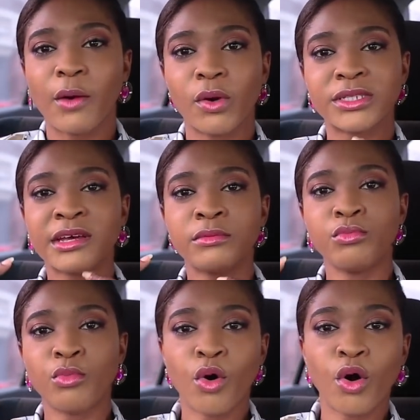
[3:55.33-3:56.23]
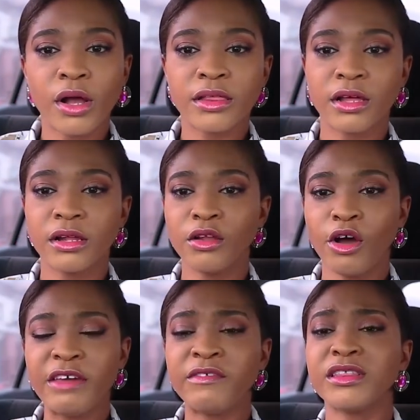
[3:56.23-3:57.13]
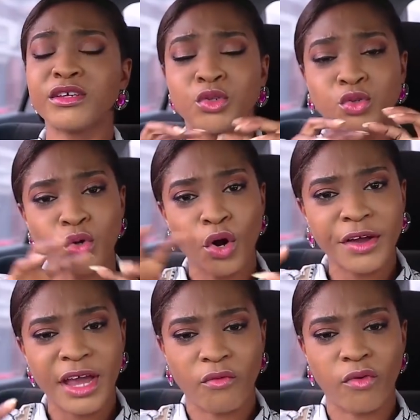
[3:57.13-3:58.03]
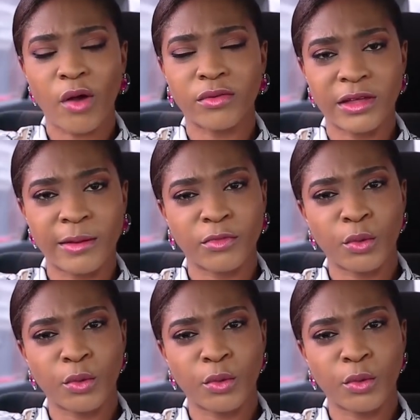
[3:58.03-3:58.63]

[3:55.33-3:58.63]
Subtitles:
I wanted more. The love, even the story around them,